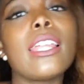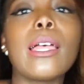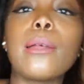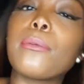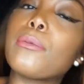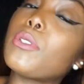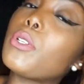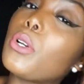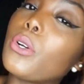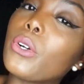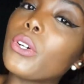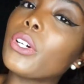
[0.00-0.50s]

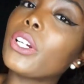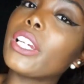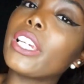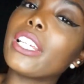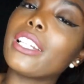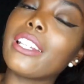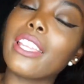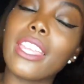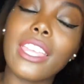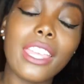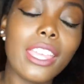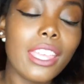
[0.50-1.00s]
up
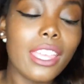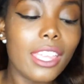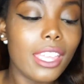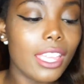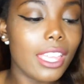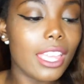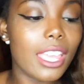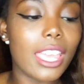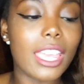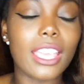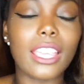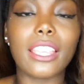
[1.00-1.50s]
Torrid
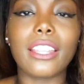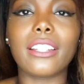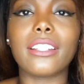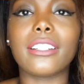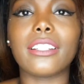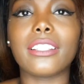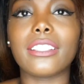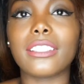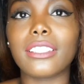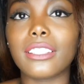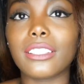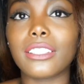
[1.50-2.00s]

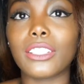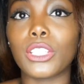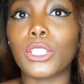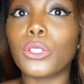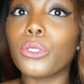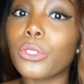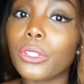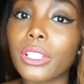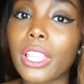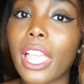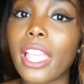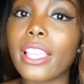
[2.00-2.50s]
and
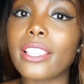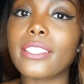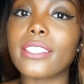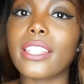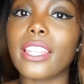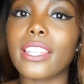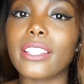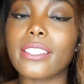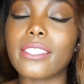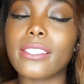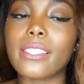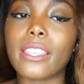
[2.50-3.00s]
utilize
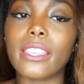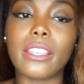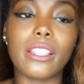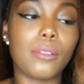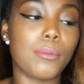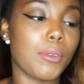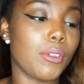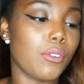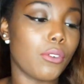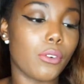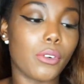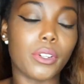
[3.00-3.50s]
that sale
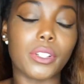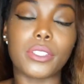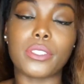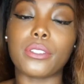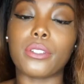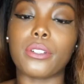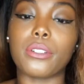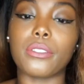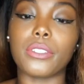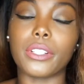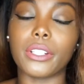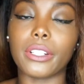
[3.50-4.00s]
before it's
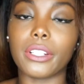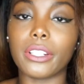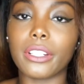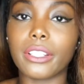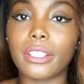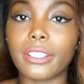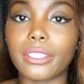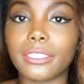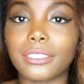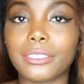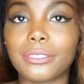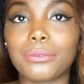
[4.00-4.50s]
over.
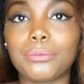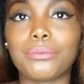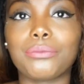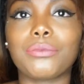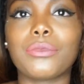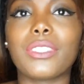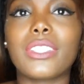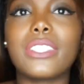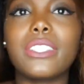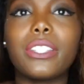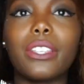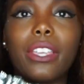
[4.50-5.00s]

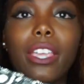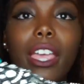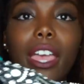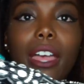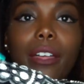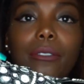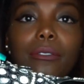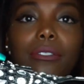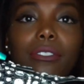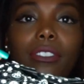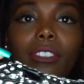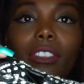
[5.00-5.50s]
So
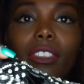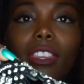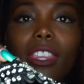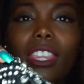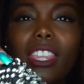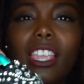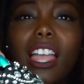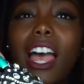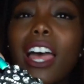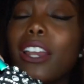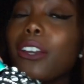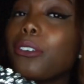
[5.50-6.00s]
yeah,
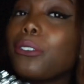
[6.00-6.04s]
I